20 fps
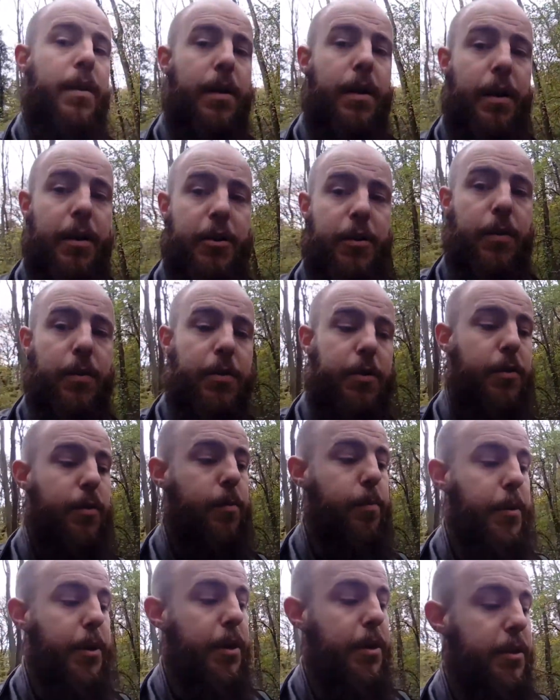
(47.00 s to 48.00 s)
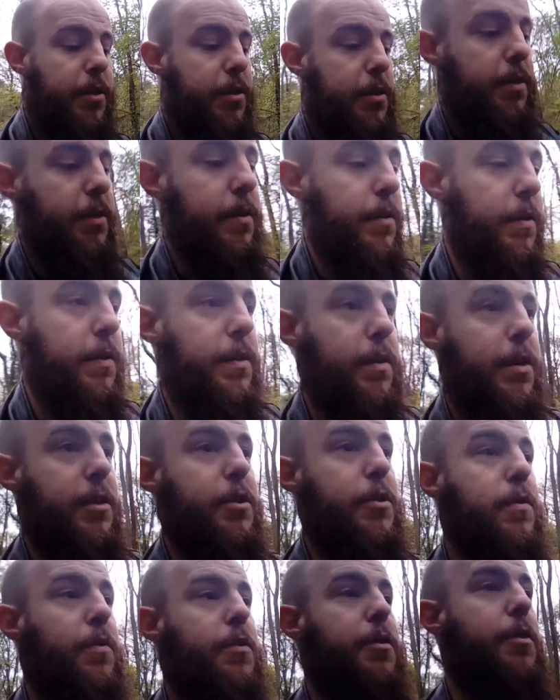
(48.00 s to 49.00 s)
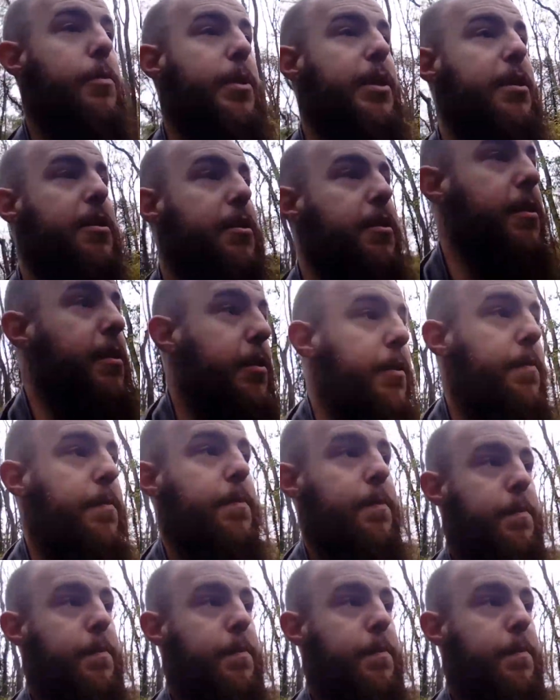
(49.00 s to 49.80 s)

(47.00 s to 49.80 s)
it is also a part that's not so innocent,